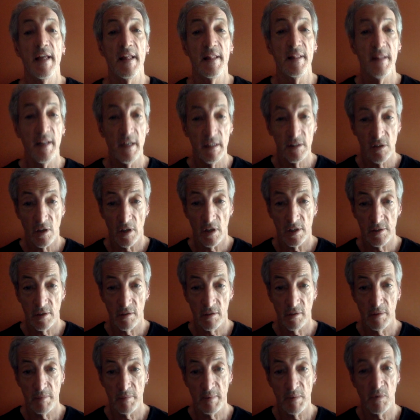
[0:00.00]
Then it's also
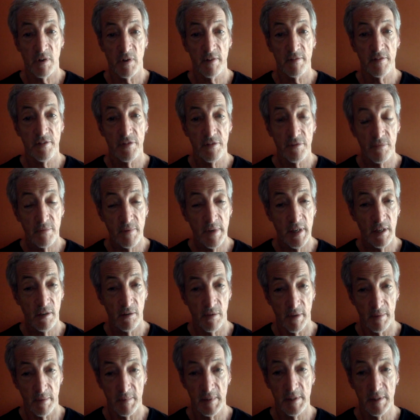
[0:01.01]
going to be one of 3
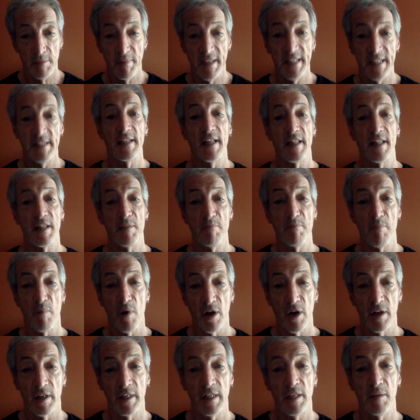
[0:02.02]
agreements based on the
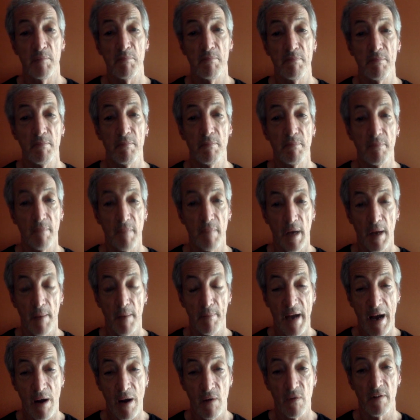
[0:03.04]
bargaining
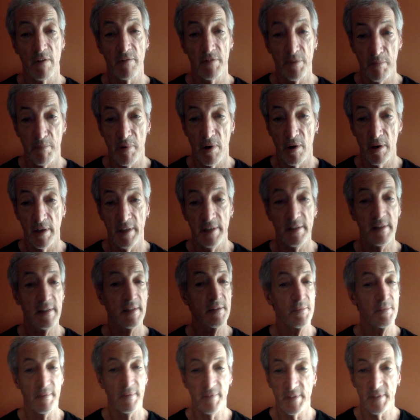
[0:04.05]
power of the parties,
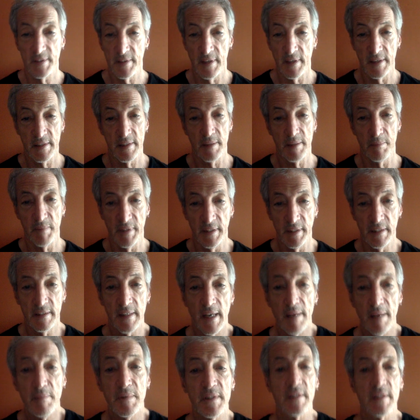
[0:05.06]
as we've discussed a million
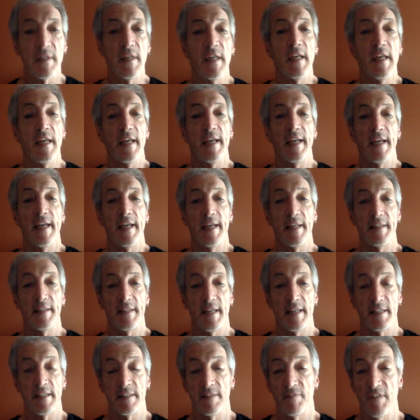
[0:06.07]
times. And
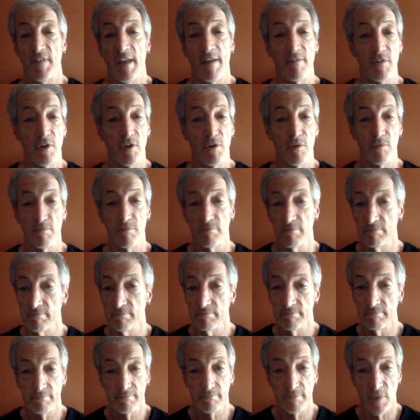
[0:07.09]
that is if you have no
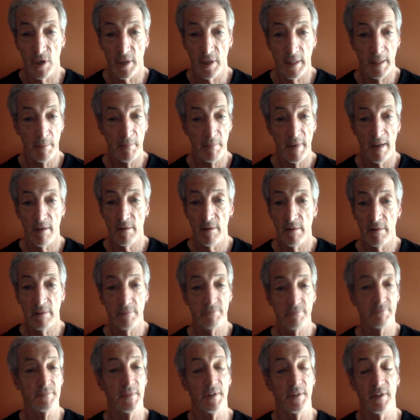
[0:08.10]
bargaining power
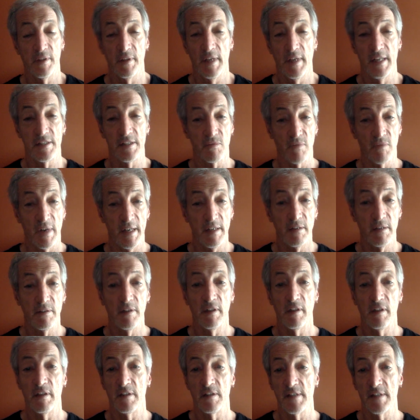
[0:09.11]
as a writer,
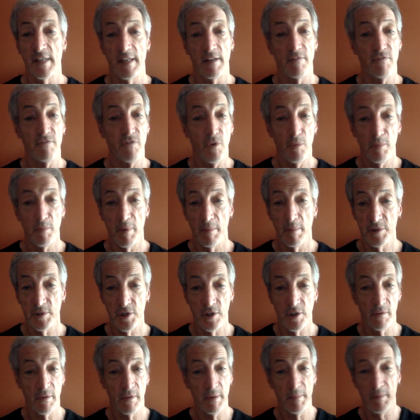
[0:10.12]
you're going to sign a full
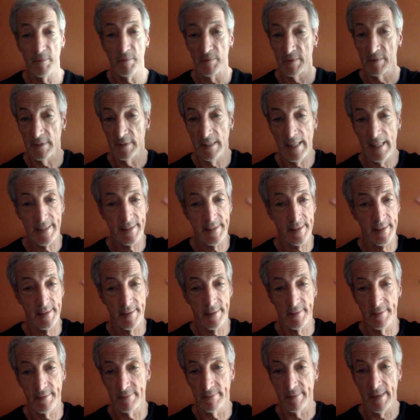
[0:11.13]
publishing agreement where lots of
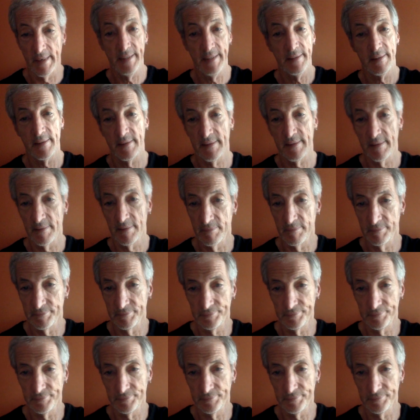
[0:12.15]
the rights and